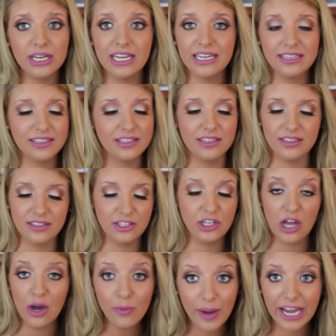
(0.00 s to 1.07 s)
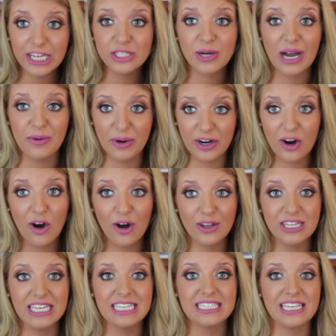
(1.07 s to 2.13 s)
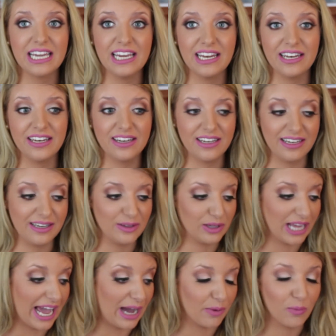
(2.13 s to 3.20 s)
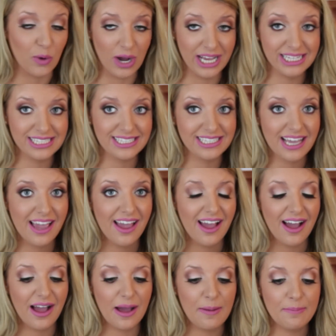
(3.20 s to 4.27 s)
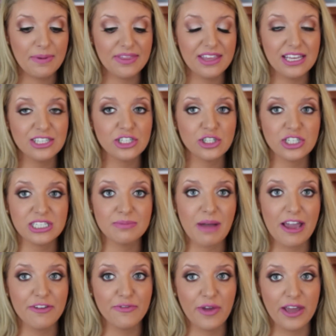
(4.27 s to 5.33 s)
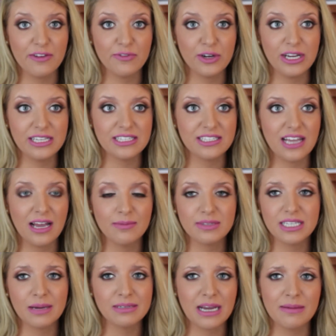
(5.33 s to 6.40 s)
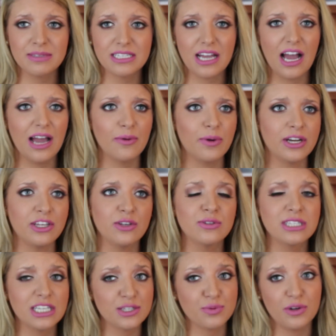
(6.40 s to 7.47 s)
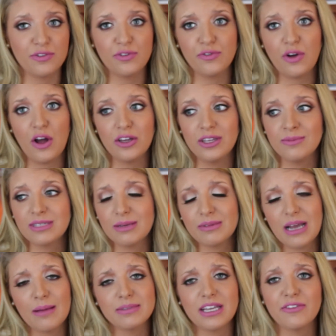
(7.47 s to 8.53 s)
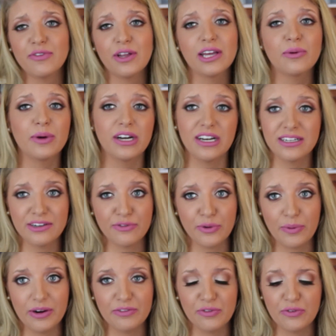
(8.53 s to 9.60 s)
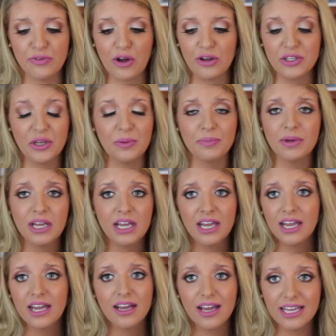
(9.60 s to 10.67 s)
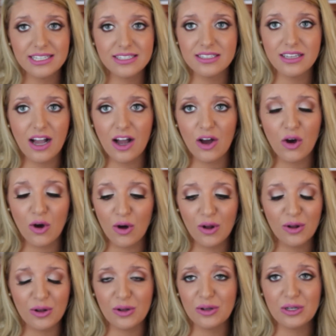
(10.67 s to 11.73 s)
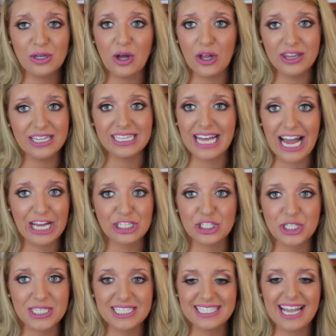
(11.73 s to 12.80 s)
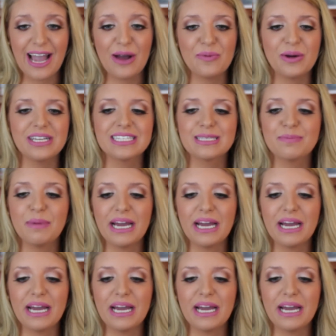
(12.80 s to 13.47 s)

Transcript: In no way do I wear all these at once. But these are just my favorites. Sometimes I want to use this one for volume. Sometimes I feel like wearing a different one for volume. It's not all on the lashes at once.